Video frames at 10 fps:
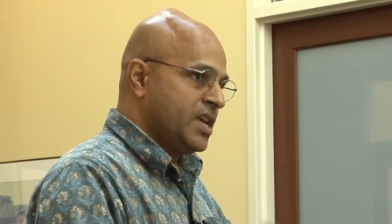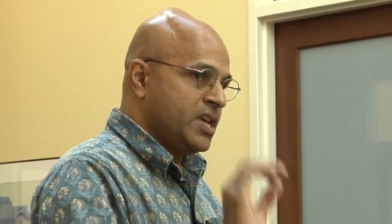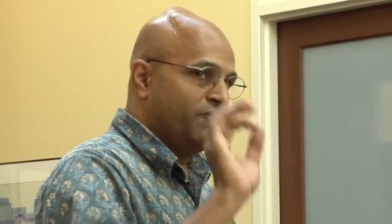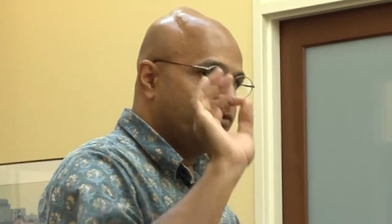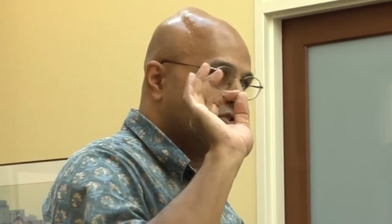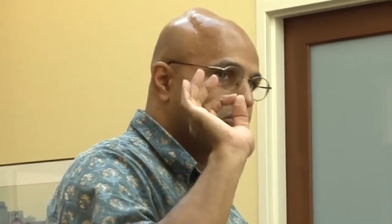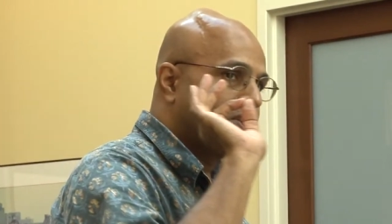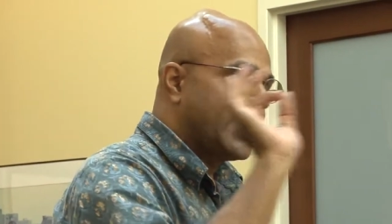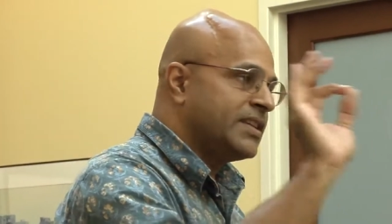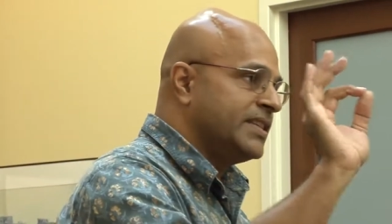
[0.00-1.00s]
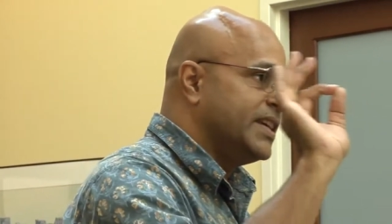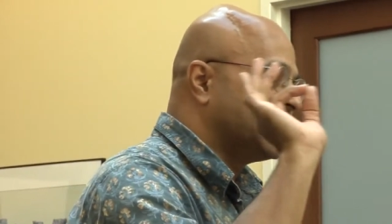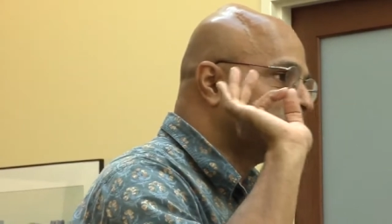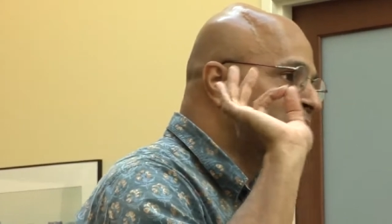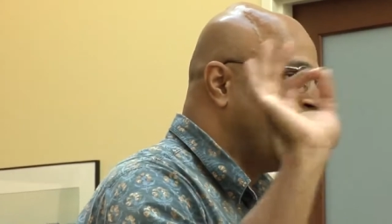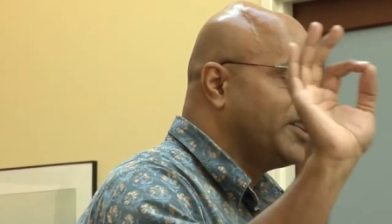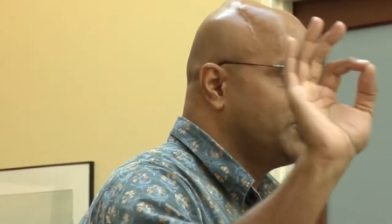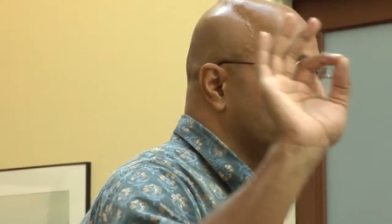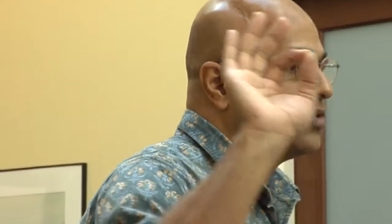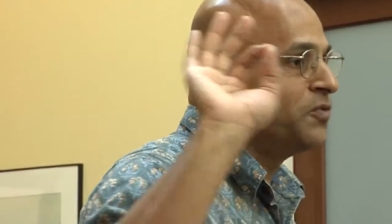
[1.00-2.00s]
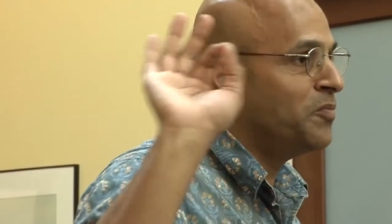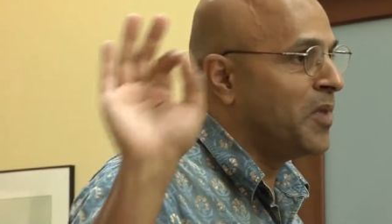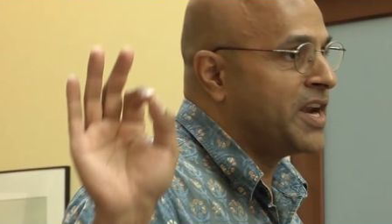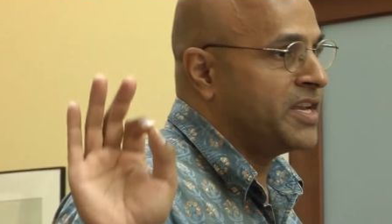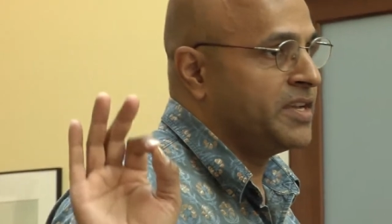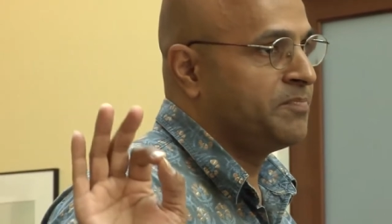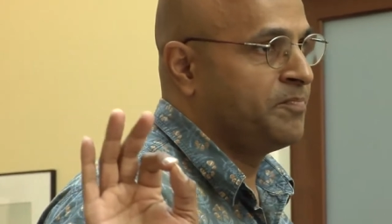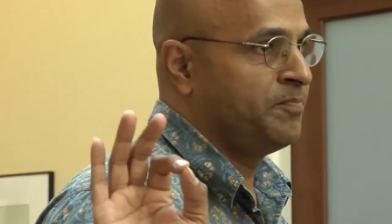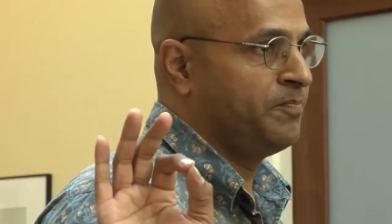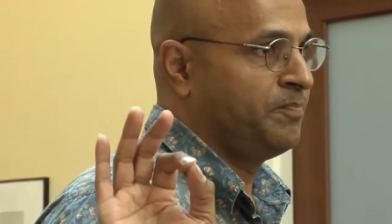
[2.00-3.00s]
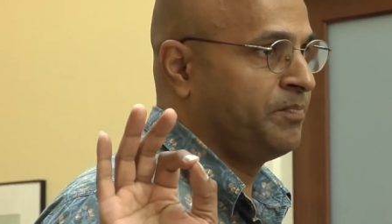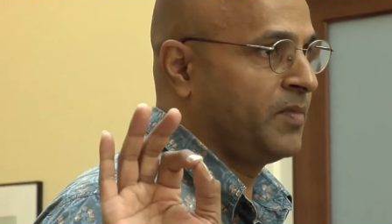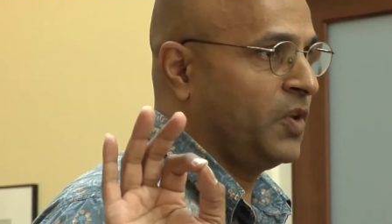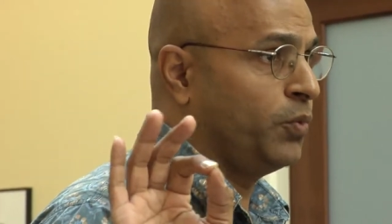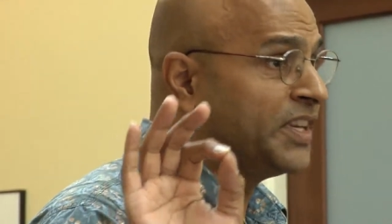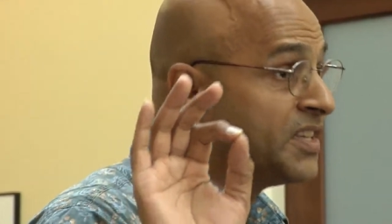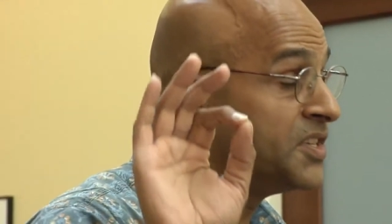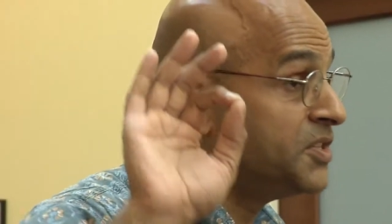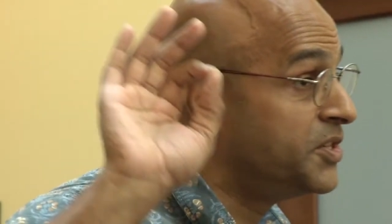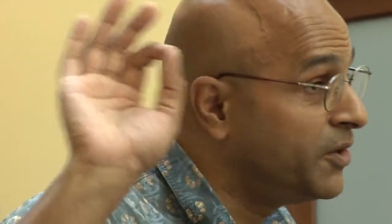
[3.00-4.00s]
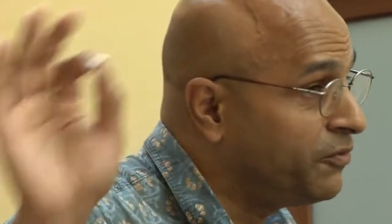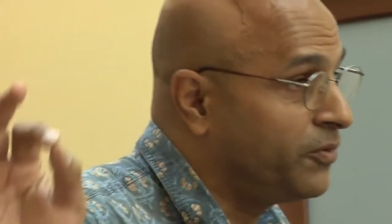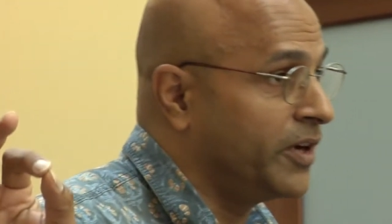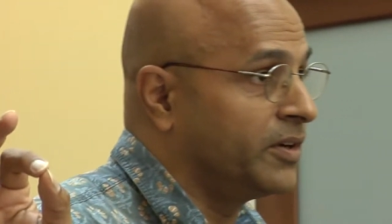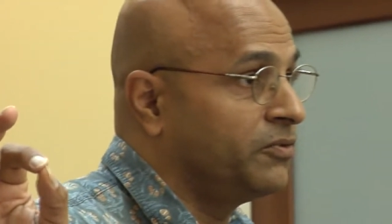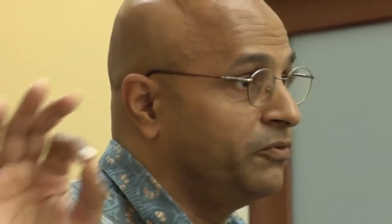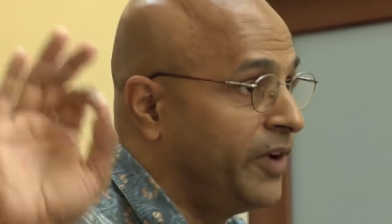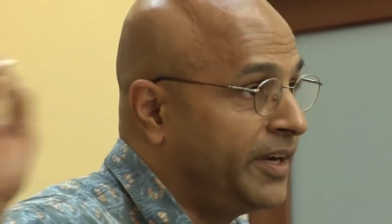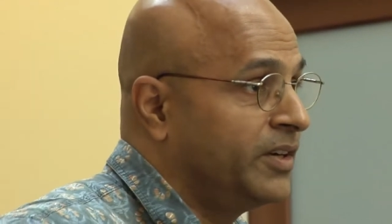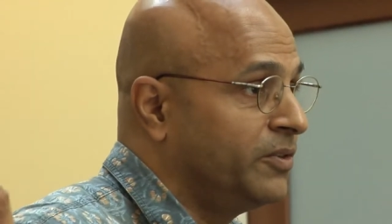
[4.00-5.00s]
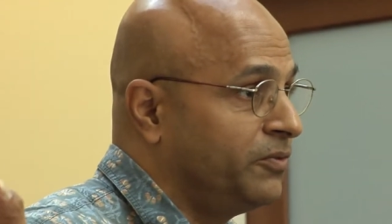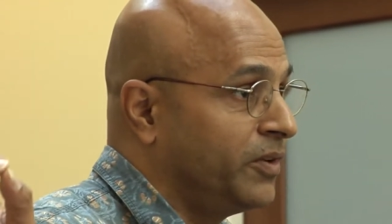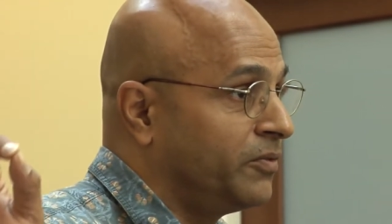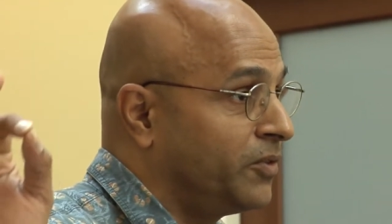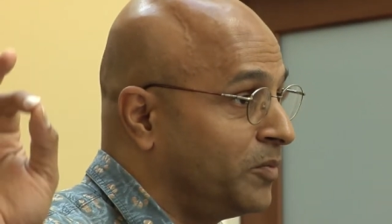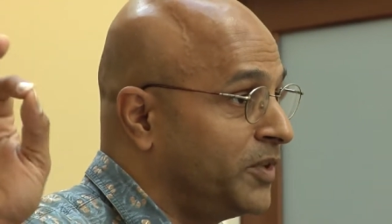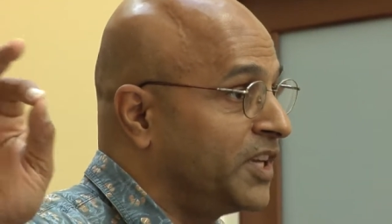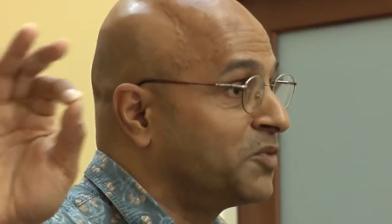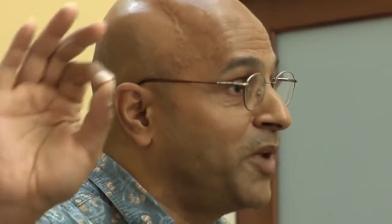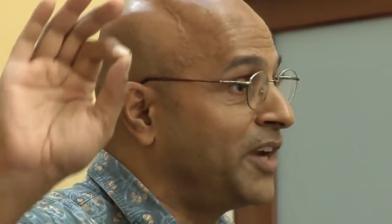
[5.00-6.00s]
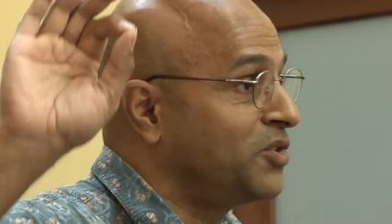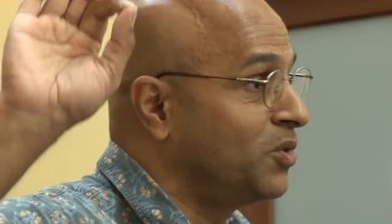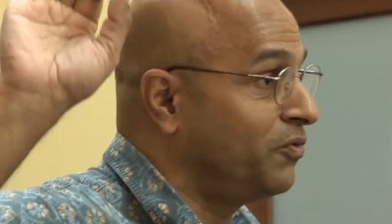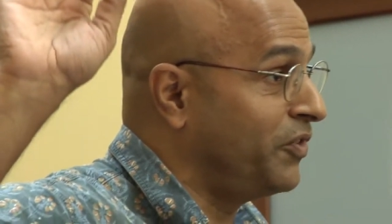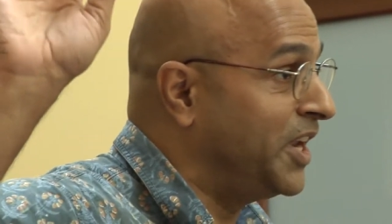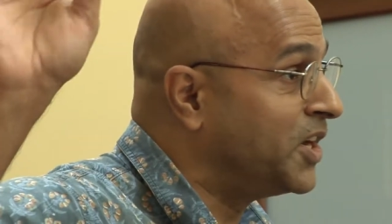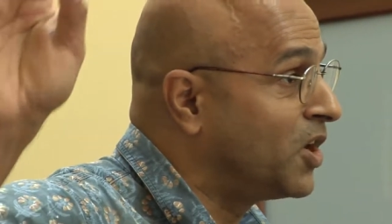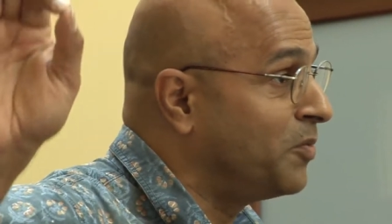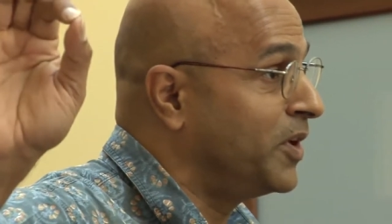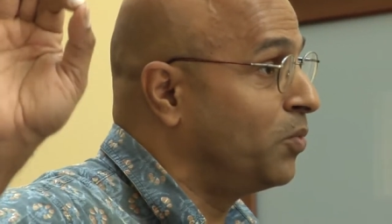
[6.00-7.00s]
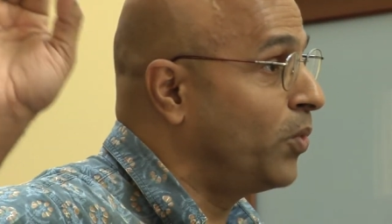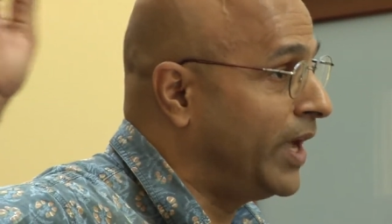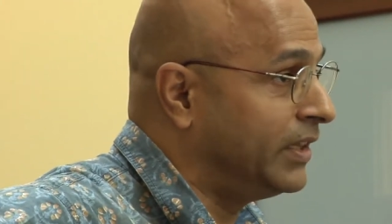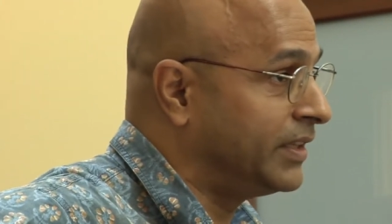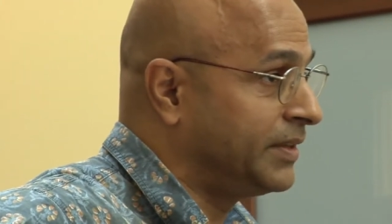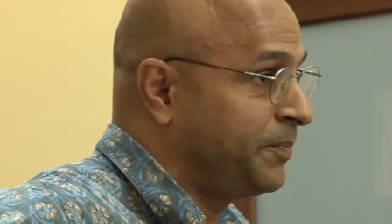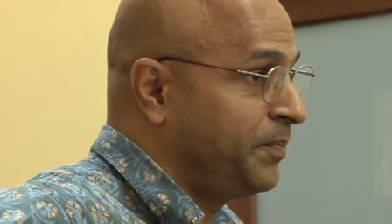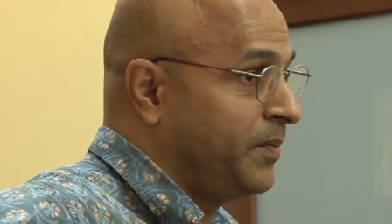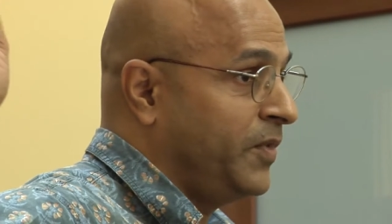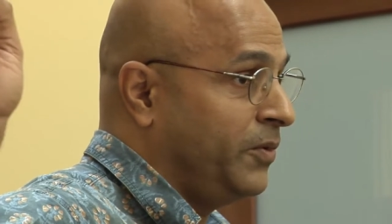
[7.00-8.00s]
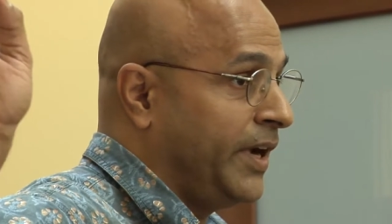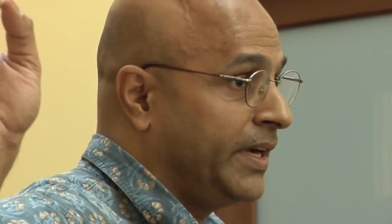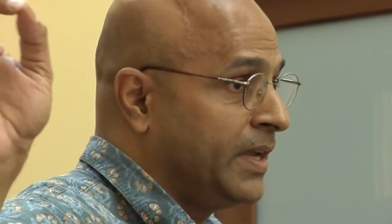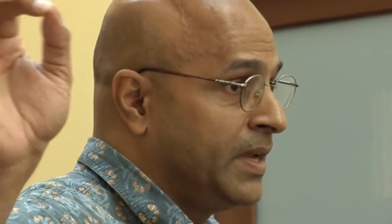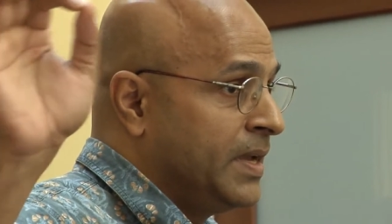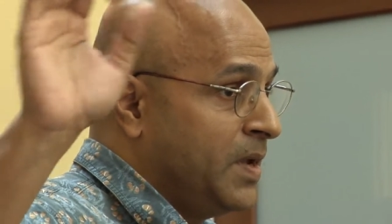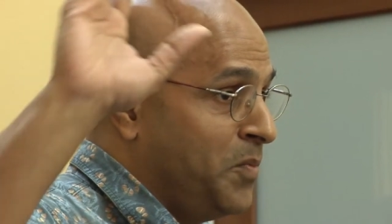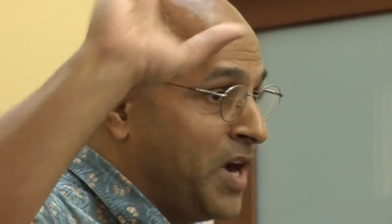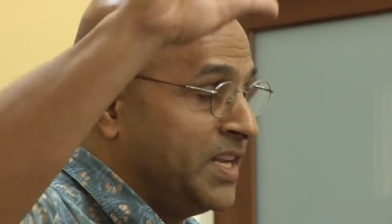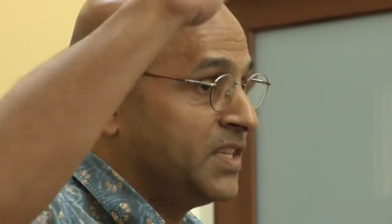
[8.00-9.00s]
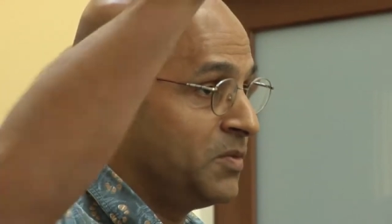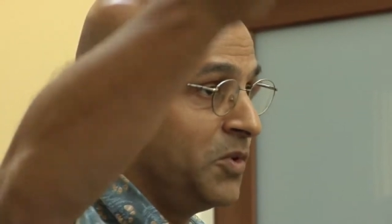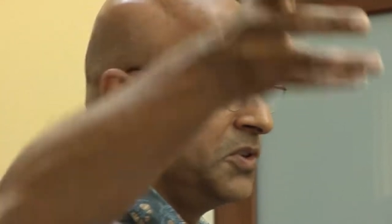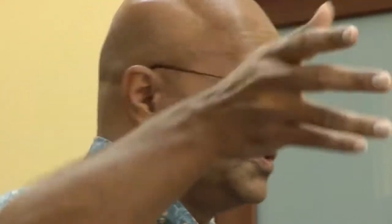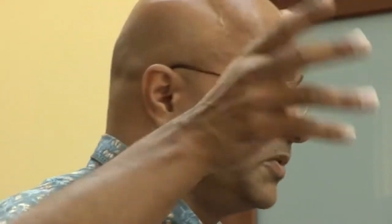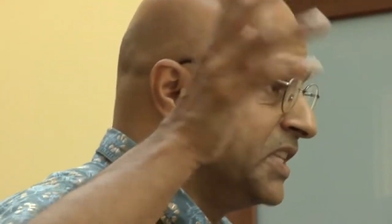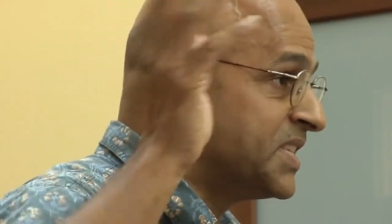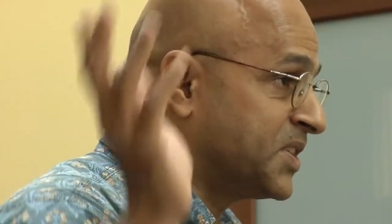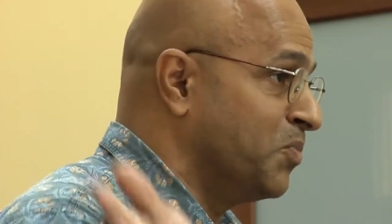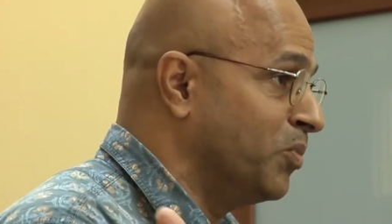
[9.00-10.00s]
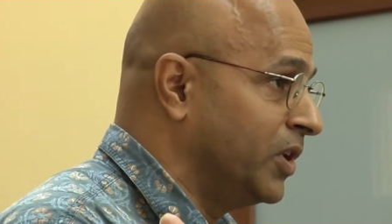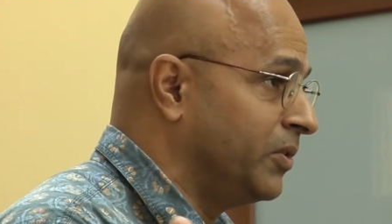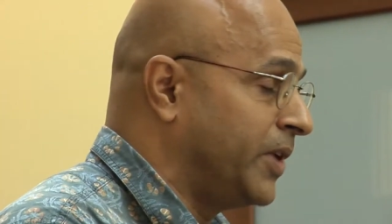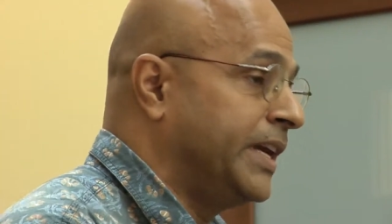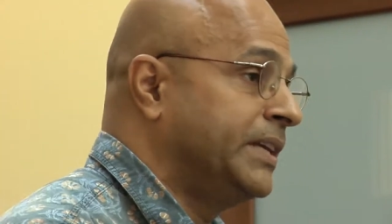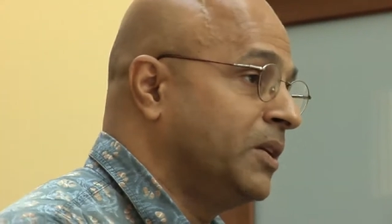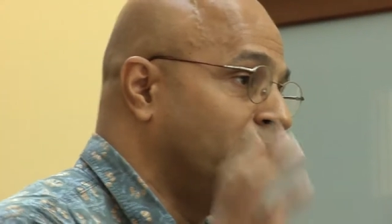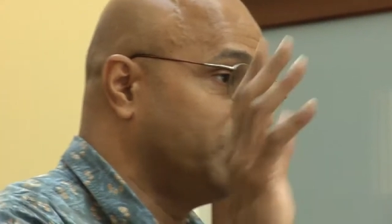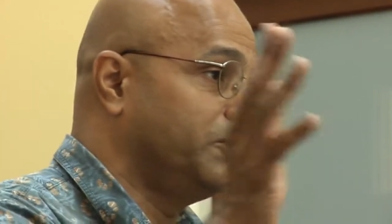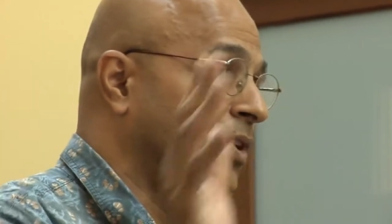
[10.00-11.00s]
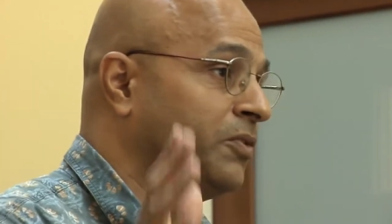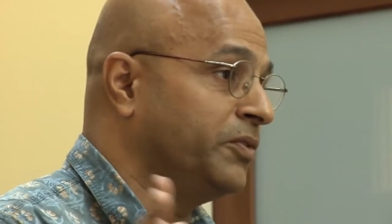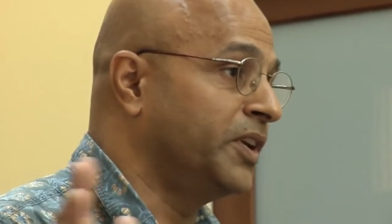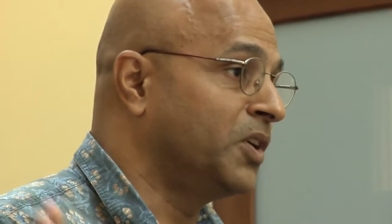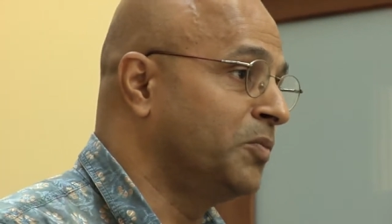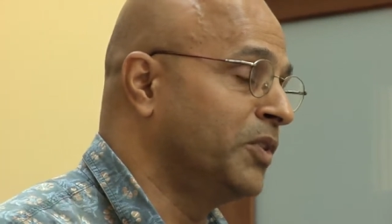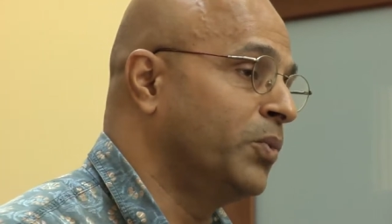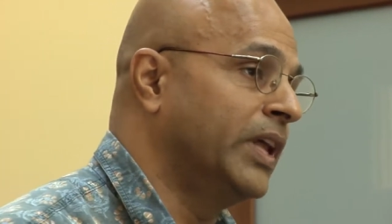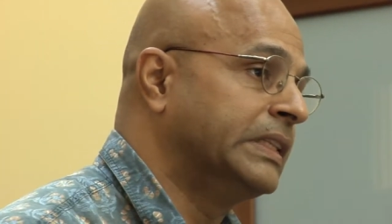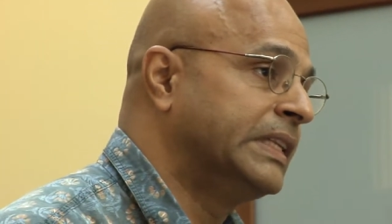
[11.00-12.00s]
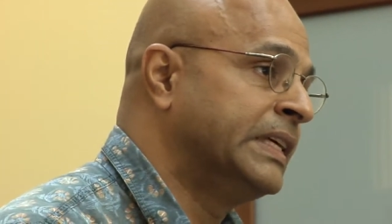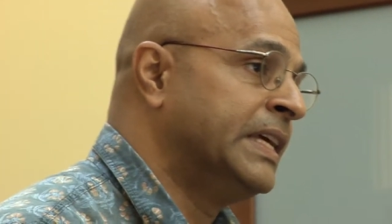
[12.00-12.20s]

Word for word: If you look at the expansion of money, which is different, very different from the expansion of income and wealth, right? Money is supposed to be a symbol, right, of, of income and wealth.